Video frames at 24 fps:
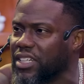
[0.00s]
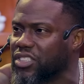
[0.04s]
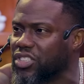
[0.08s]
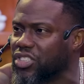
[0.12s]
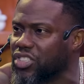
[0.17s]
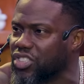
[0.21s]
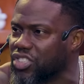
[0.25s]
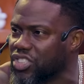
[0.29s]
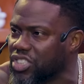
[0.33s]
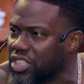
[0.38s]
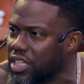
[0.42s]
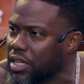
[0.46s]

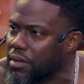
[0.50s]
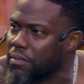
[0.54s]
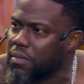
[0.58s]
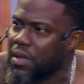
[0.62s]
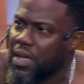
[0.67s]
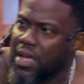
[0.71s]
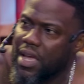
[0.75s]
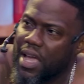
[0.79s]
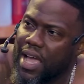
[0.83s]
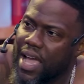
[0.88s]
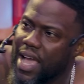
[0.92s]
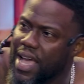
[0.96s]

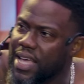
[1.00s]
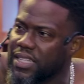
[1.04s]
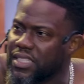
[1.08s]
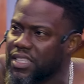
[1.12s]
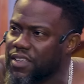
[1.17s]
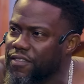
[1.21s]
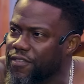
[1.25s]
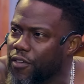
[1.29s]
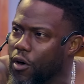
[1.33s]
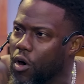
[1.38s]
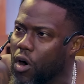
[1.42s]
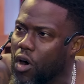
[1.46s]
relationship
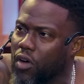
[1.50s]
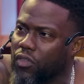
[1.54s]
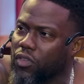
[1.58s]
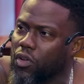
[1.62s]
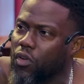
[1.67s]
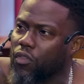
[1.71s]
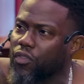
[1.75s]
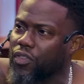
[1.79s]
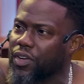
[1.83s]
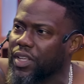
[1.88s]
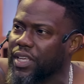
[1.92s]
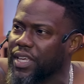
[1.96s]
has
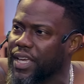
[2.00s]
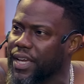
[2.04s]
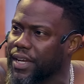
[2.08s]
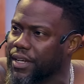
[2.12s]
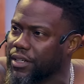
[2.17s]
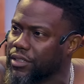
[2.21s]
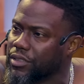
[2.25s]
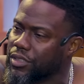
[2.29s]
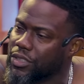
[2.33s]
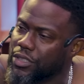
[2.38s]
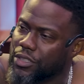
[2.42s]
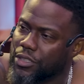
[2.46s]
evolved over the
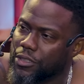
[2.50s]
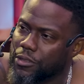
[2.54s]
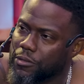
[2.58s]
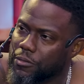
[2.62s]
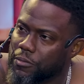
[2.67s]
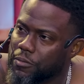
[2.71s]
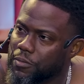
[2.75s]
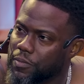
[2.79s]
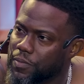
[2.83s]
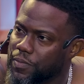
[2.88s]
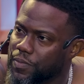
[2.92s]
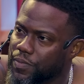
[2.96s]
years.
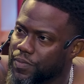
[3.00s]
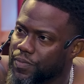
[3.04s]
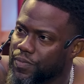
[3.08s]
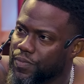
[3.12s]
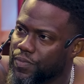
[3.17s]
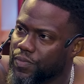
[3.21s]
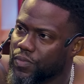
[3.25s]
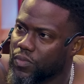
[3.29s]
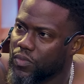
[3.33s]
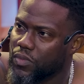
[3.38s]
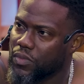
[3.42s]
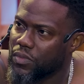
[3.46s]

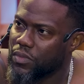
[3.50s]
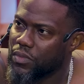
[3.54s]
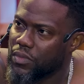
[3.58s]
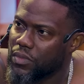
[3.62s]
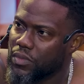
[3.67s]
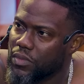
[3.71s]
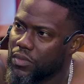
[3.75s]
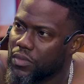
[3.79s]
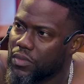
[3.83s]
Yeah, it was it was